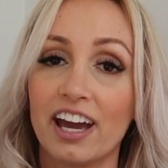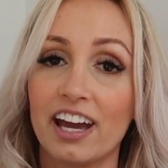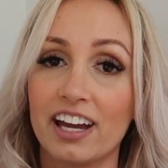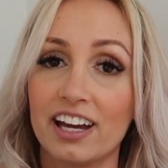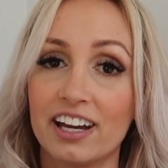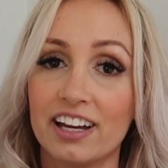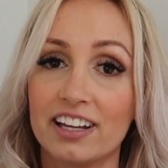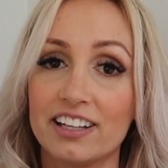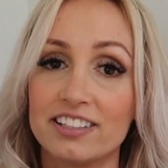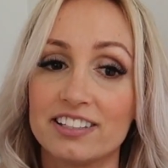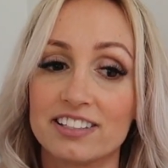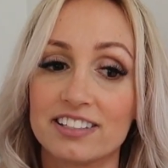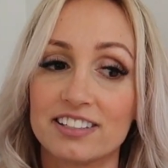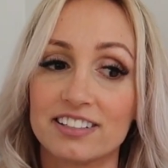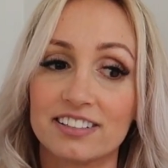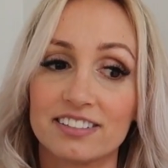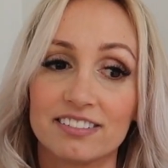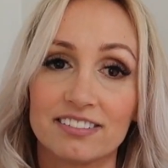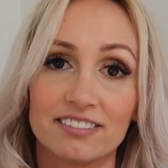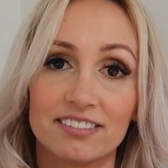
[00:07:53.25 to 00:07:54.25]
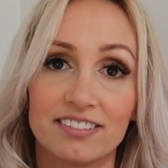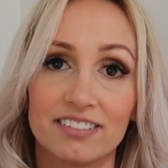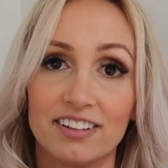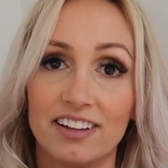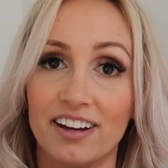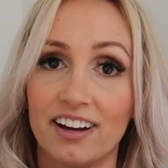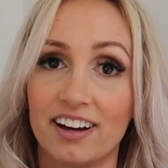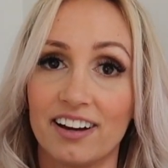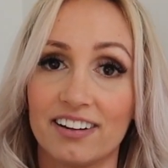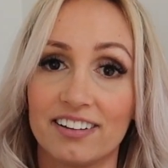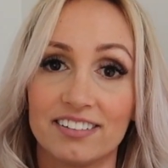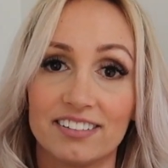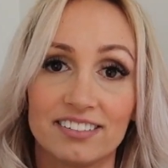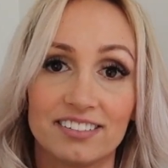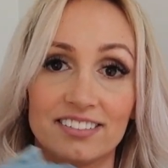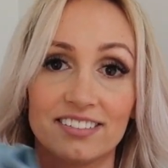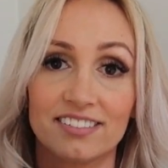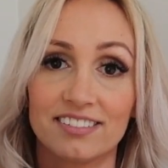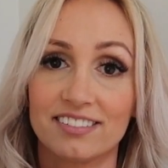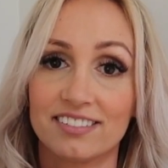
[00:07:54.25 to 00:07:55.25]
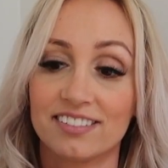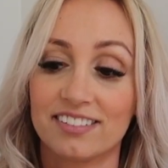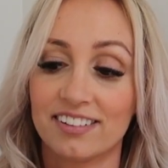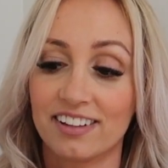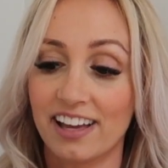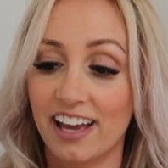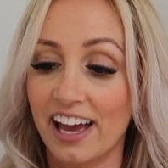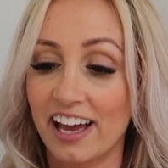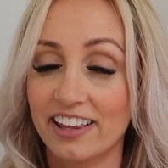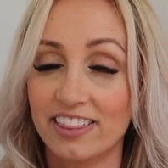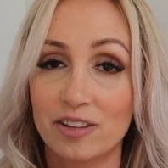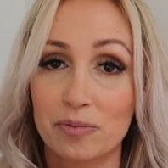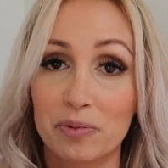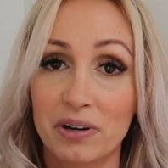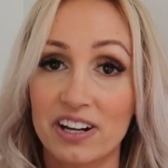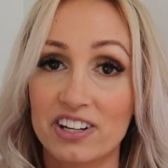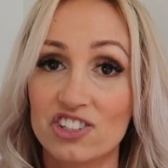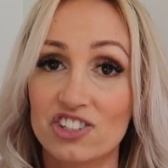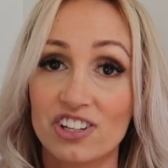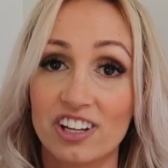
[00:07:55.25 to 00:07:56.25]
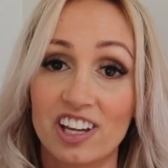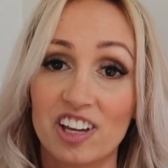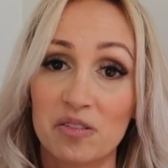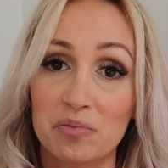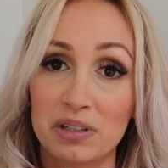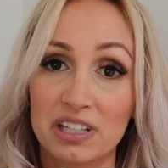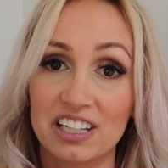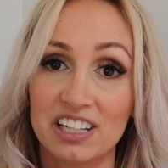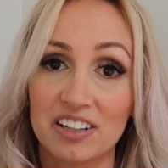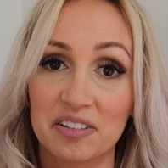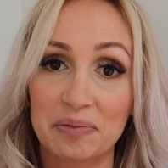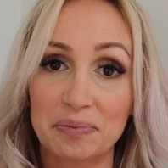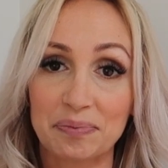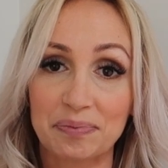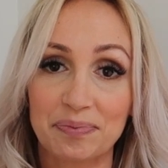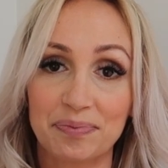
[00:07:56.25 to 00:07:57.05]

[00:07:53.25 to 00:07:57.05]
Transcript: And yeah, at the price, you can't beat it.